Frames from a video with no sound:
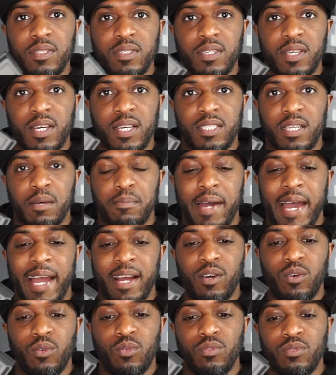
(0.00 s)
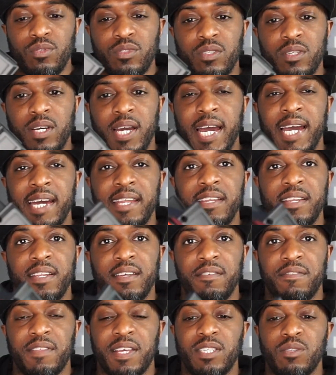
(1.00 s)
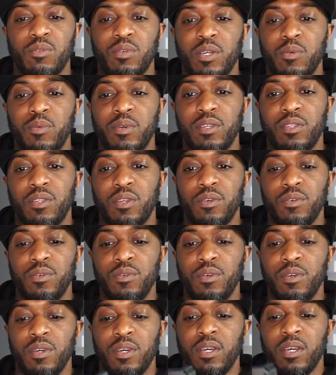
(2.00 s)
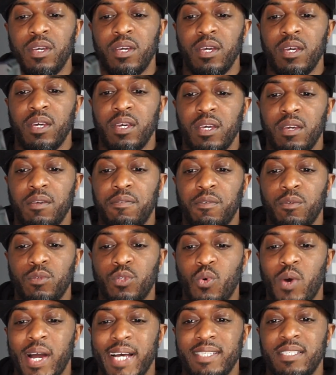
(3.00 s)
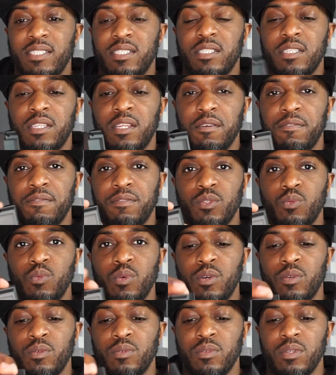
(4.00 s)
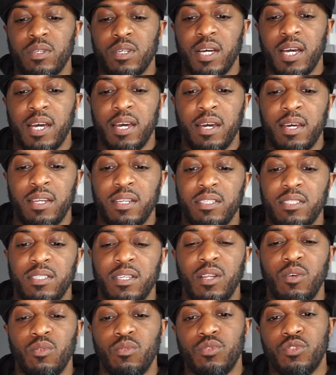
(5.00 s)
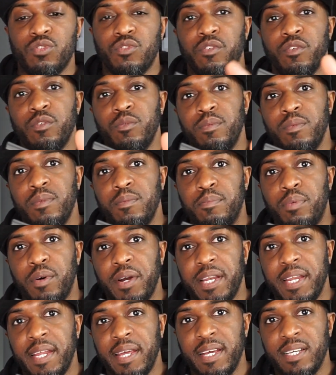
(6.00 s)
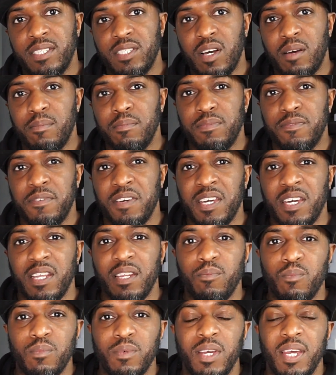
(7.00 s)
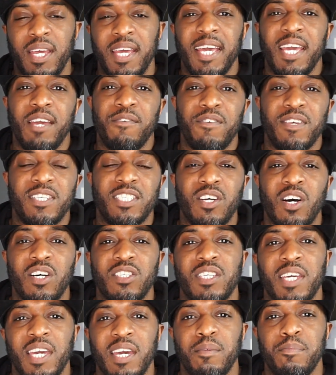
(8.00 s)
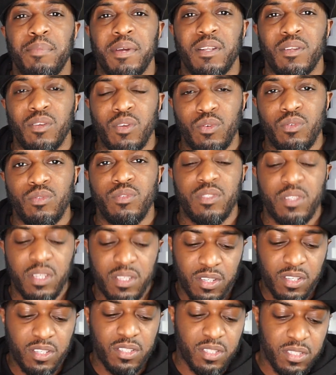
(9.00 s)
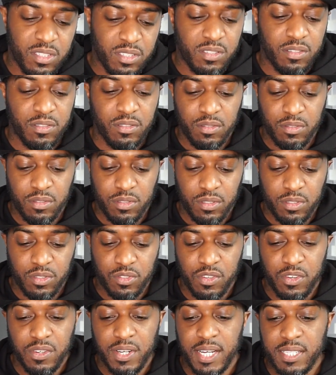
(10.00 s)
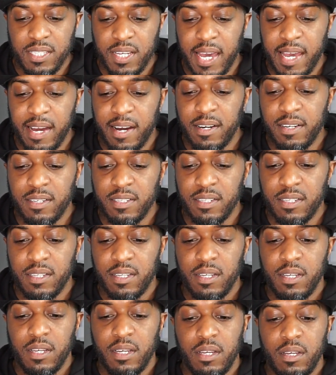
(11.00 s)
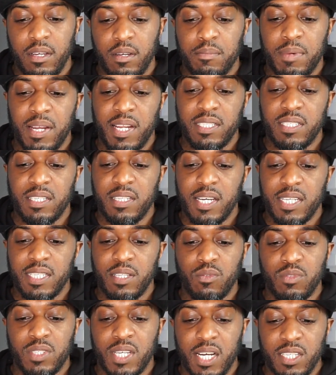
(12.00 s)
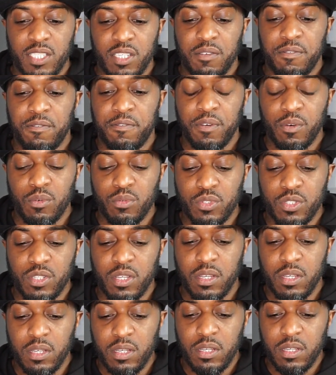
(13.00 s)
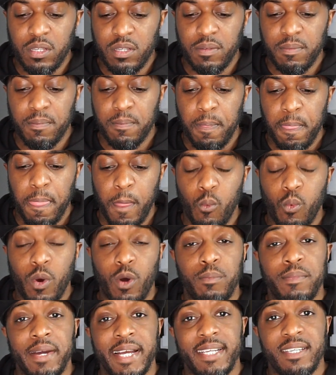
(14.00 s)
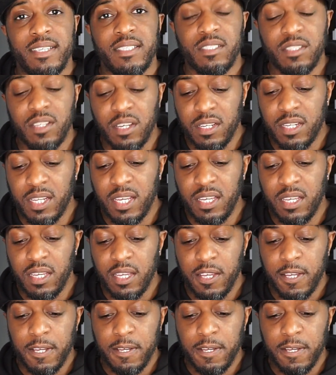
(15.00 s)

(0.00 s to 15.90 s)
get some angles going if that's what you want to do. It feels quite stiff as well. And there's a little screw point here. So I'm thinking if it starts to get a bit loose, then you can just screw that tighter. But that's a nice little touch. It feels well made, it's sturdy,